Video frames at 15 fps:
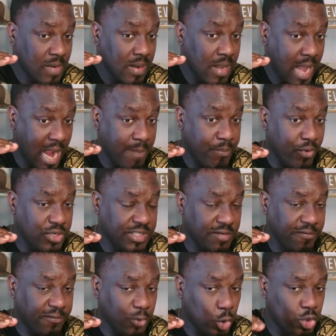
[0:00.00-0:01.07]
high protein
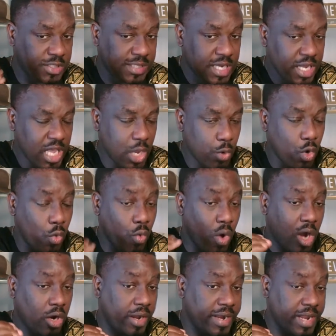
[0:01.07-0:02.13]
foods, it will
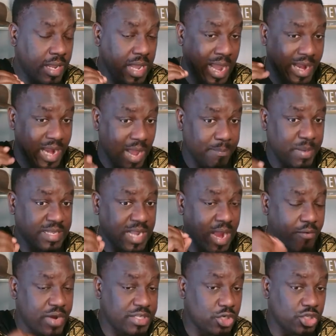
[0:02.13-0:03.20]
work on an appetite
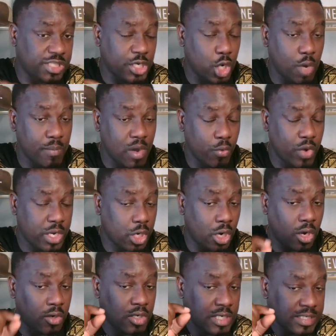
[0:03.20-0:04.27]
reducing hormone we
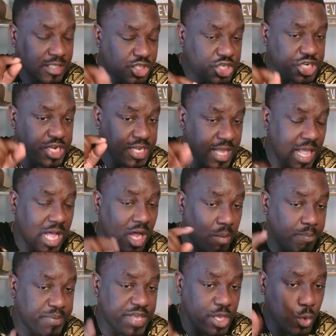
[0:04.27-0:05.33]
call
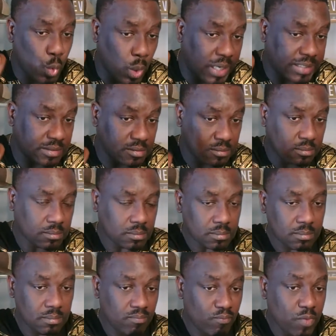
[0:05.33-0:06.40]
GLP-1.
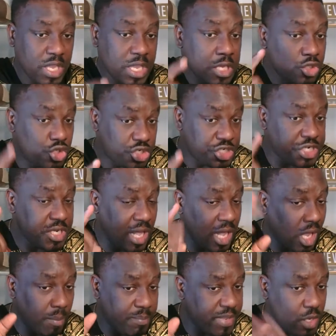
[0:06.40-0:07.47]

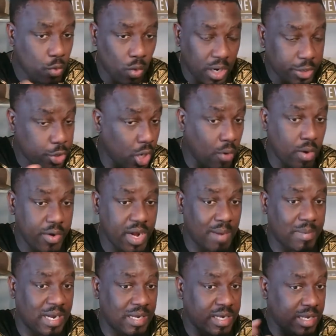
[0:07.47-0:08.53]
GLP-1. Don't worry
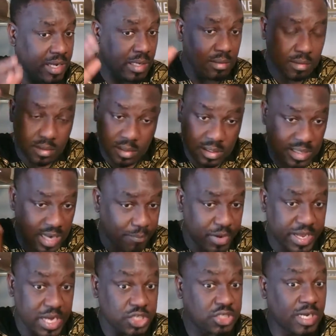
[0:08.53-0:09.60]
about the
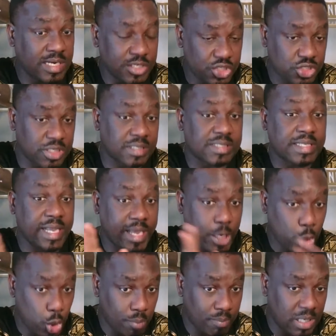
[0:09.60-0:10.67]
interpretation. It's just a
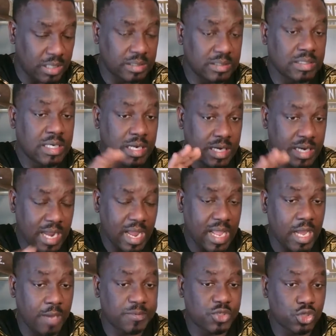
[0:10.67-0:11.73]
hormone that
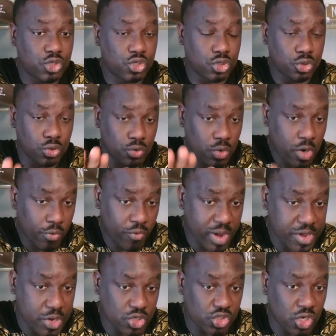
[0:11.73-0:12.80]
helps you to
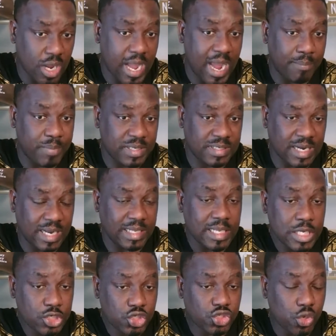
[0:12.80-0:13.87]
reduce your appetite.
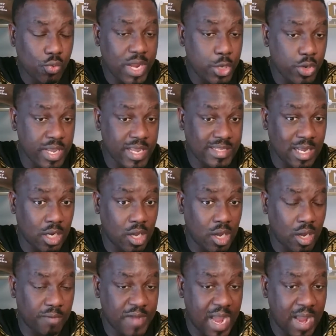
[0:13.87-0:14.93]
So when you eat a lot
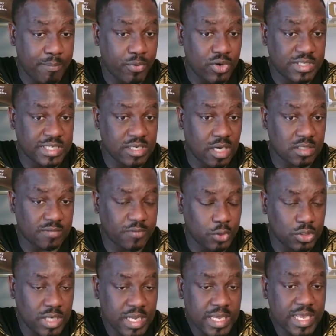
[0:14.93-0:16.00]
of high proteinous
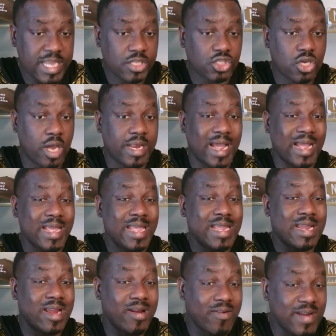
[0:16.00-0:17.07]
food, it's going to
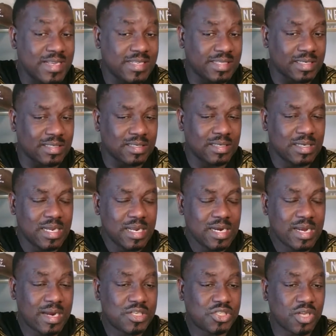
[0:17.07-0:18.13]
increase it.
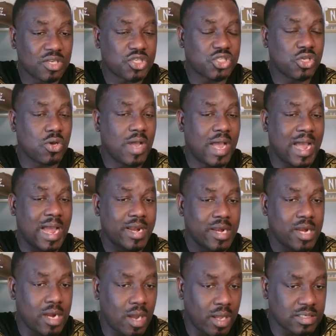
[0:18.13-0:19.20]
There's also
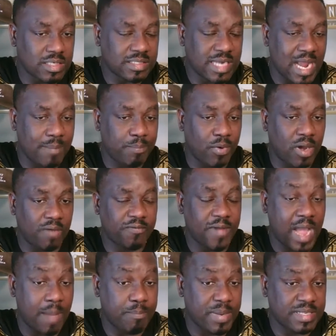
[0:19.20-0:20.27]
another type of
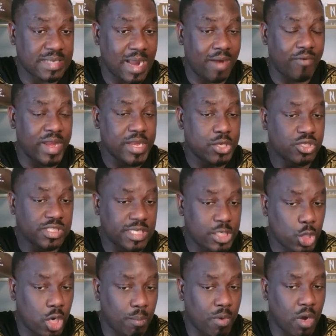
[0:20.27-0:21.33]
appetite reducing
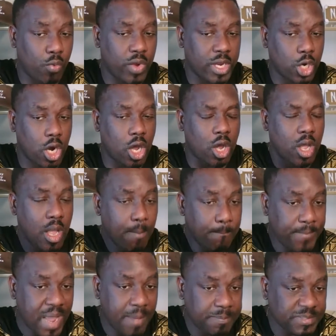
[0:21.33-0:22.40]
hormone we call
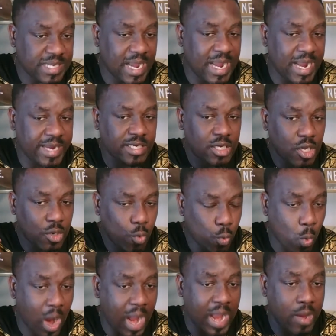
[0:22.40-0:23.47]
peptide
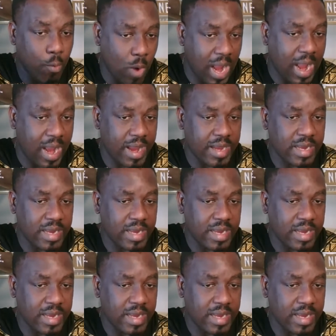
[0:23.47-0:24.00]
YY